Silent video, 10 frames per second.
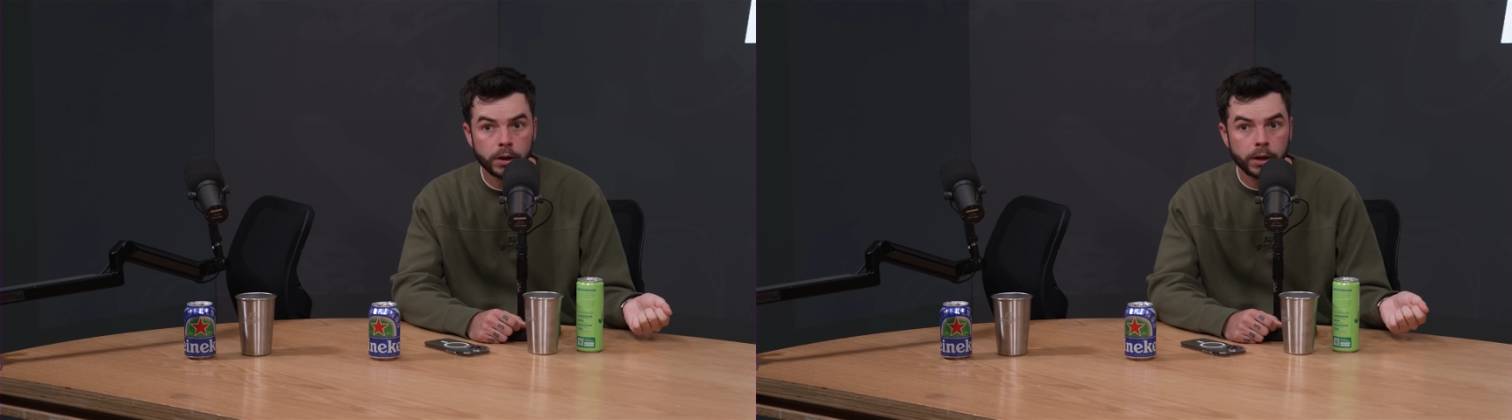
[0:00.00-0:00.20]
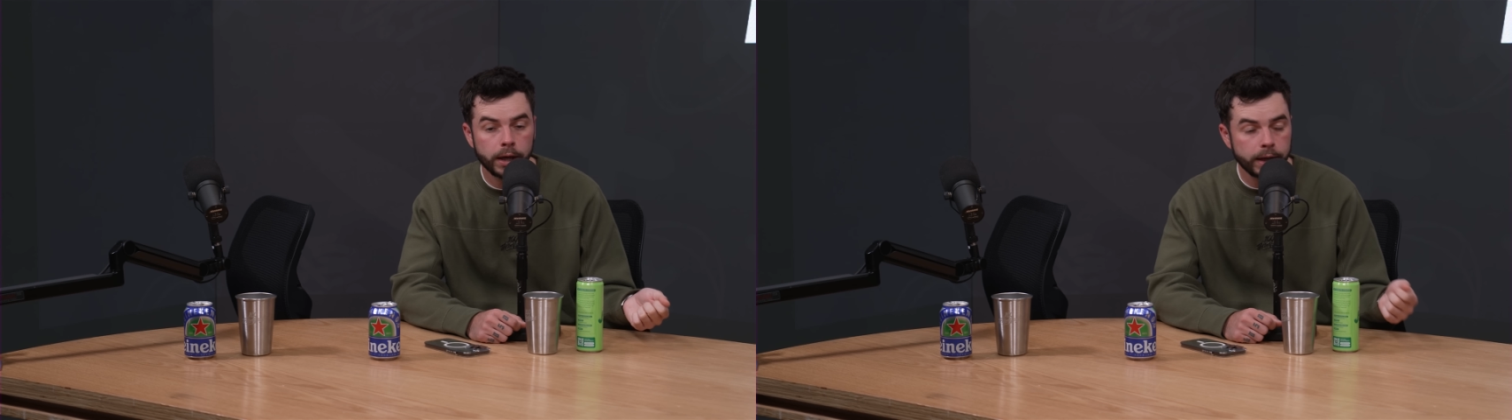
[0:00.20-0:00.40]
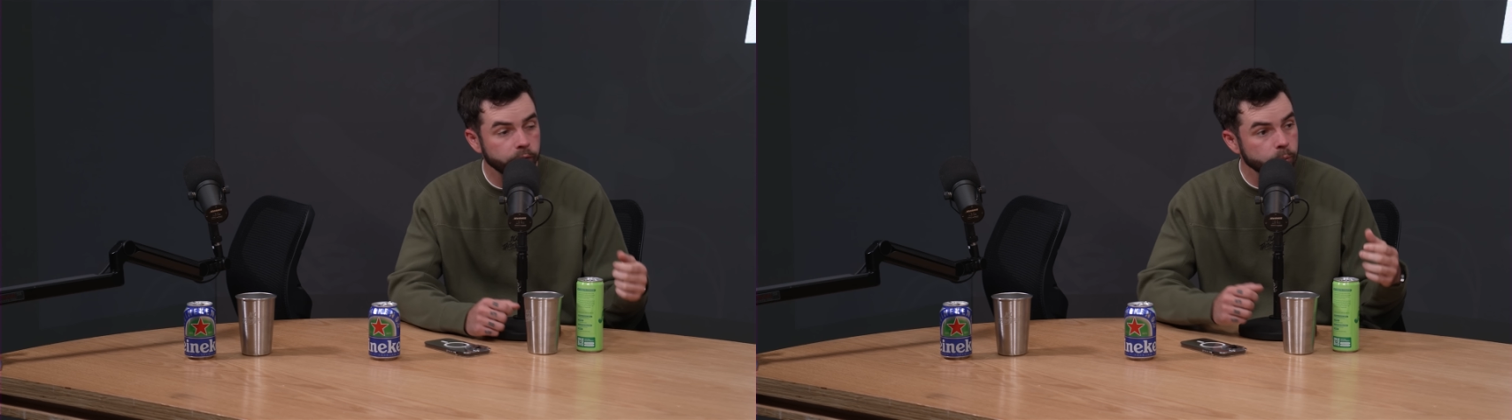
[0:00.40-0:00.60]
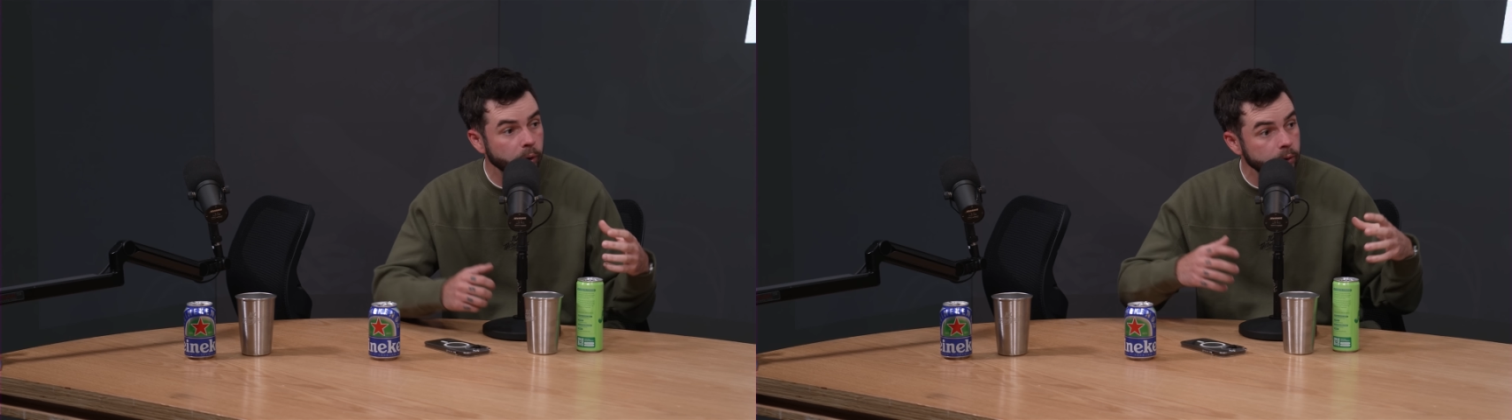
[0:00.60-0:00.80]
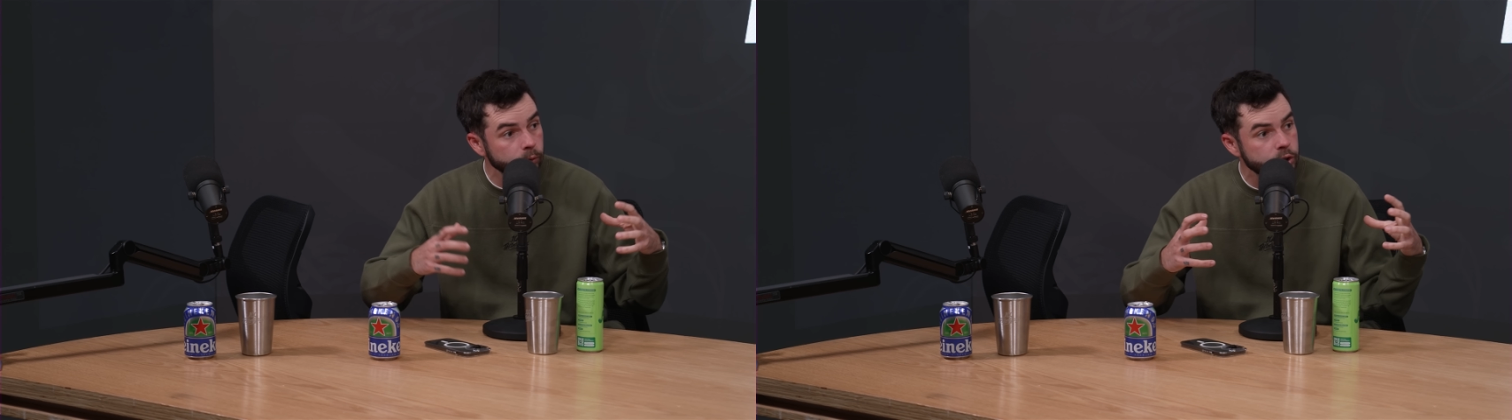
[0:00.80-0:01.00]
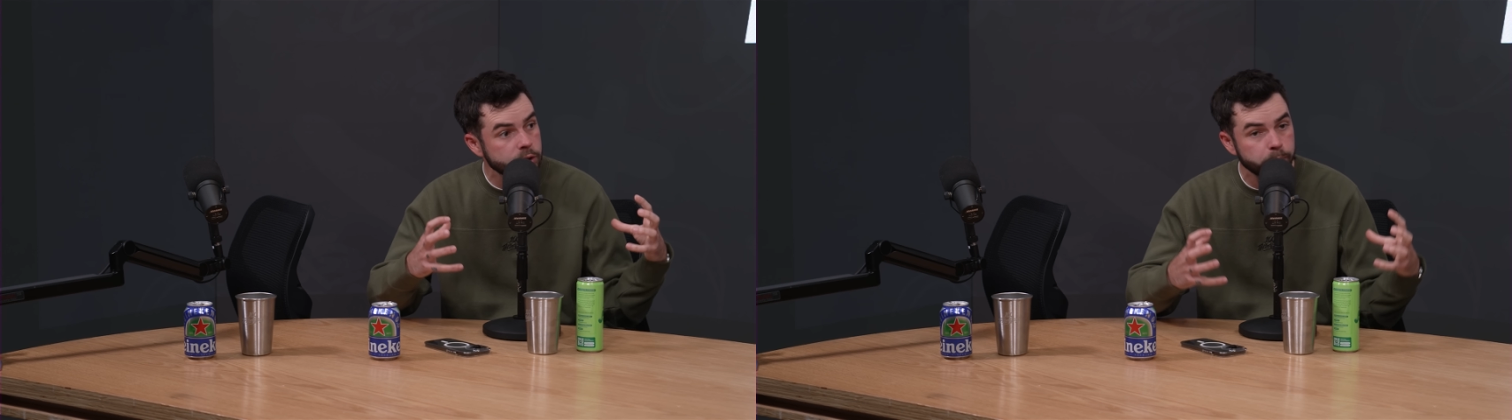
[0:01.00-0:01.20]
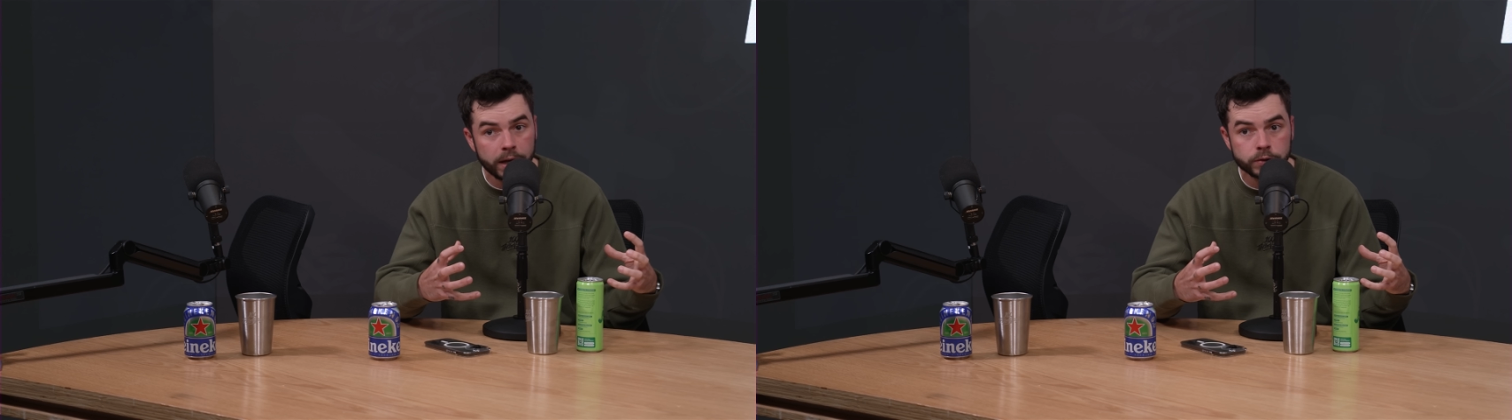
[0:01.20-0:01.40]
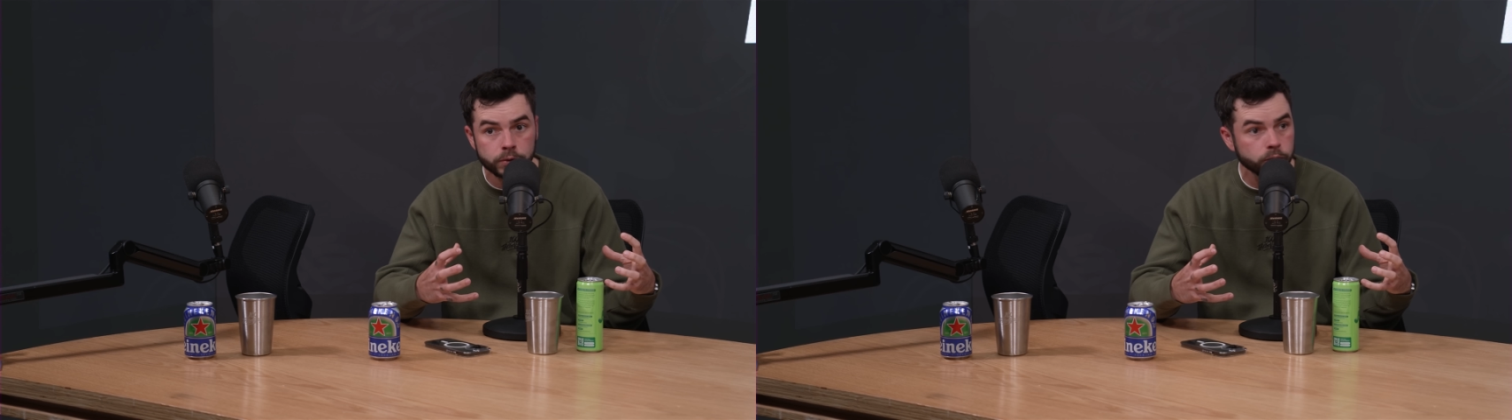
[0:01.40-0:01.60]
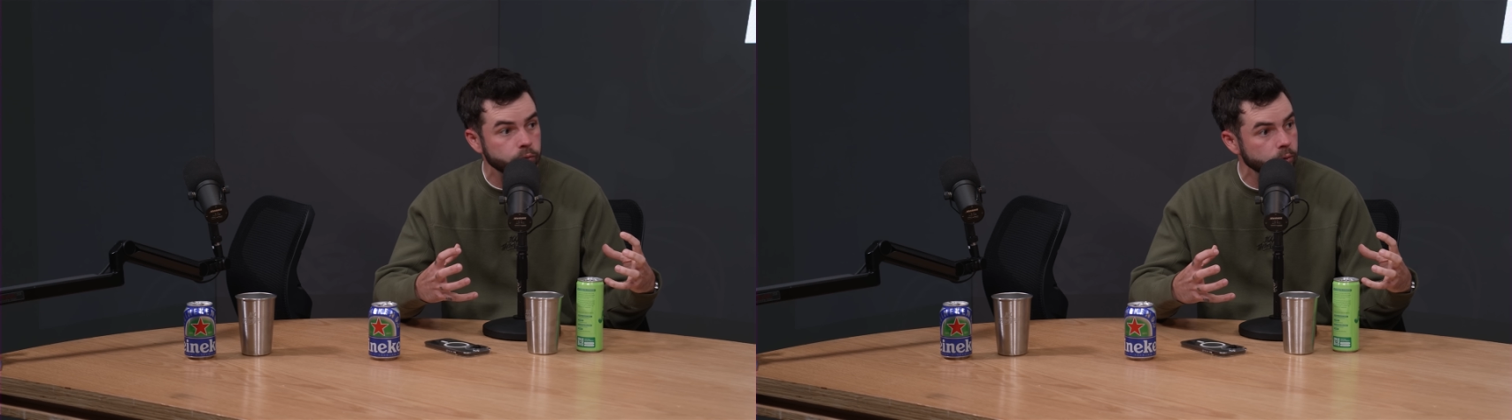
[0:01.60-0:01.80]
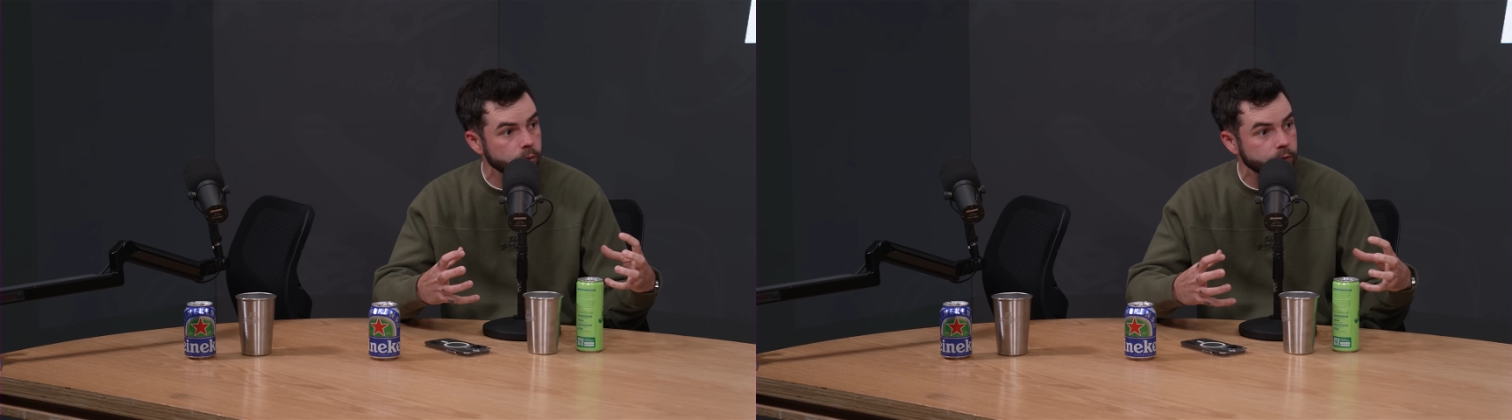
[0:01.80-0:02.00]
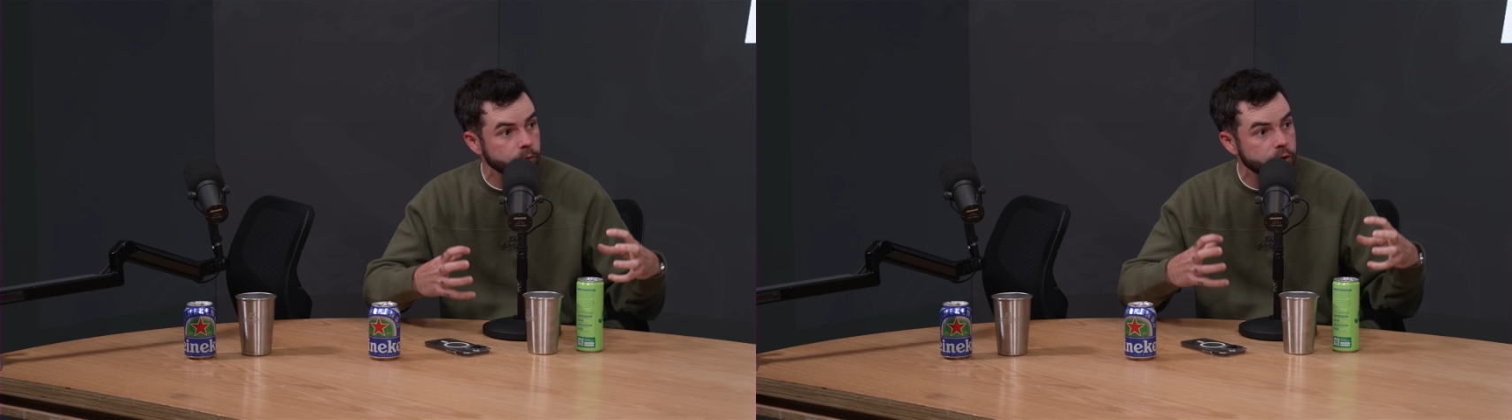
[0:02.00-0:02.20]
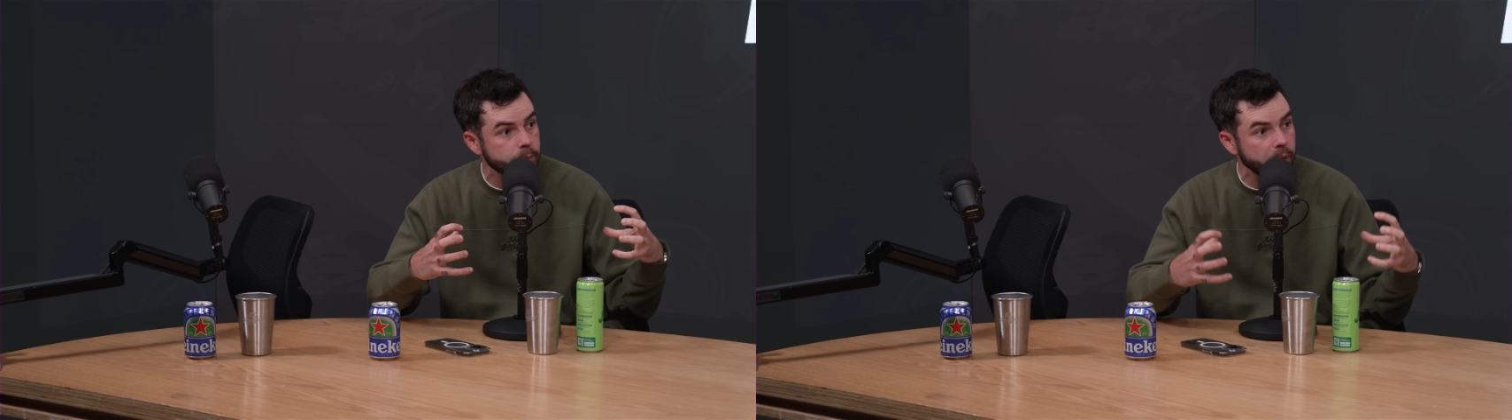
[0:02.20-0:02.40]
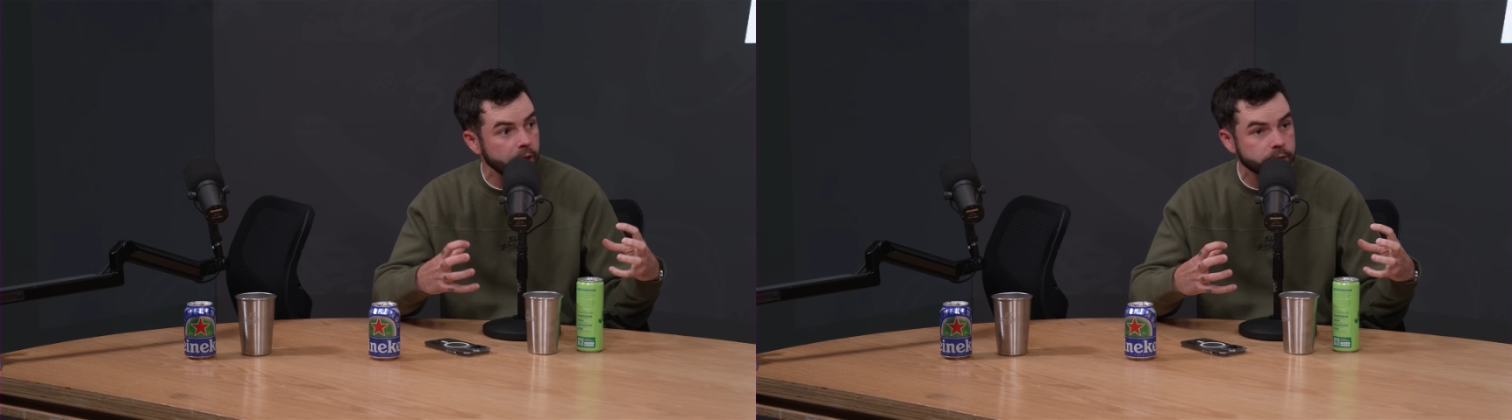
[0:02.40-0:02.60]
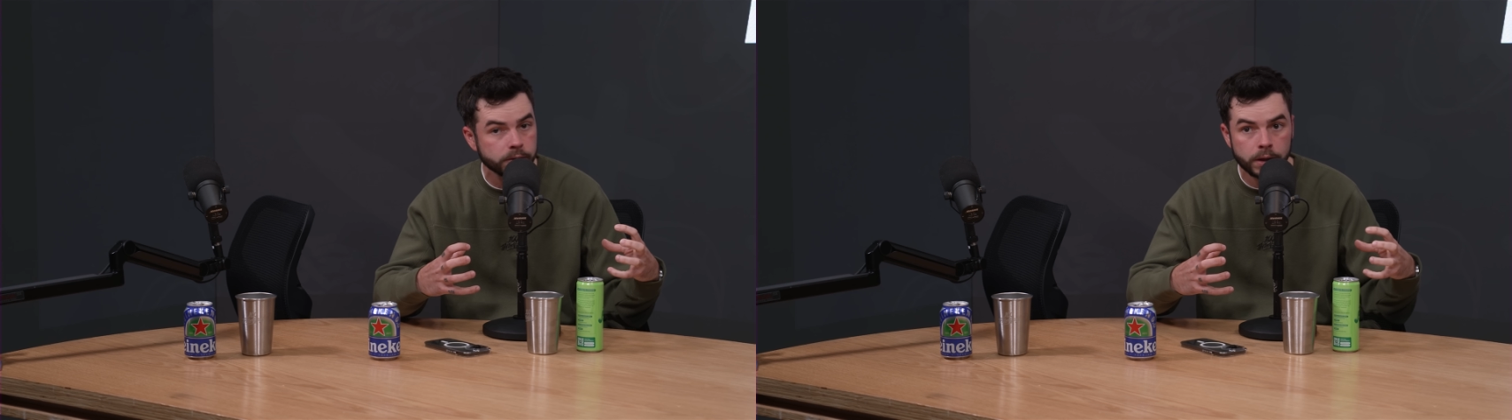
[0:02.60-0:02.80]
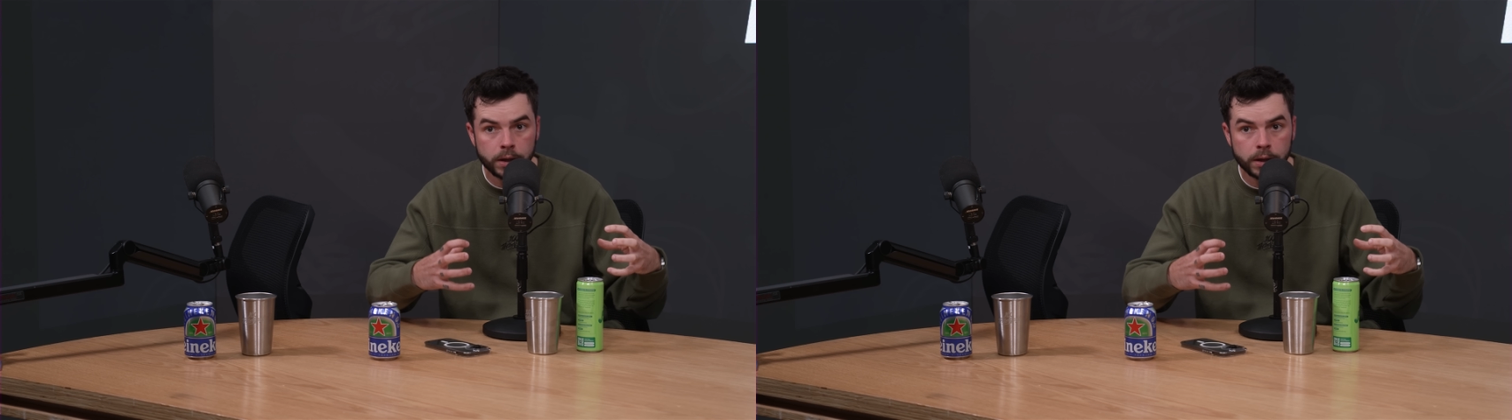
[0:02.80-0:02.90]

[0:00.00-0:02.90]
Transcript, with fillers: and everybody respects those rules and respects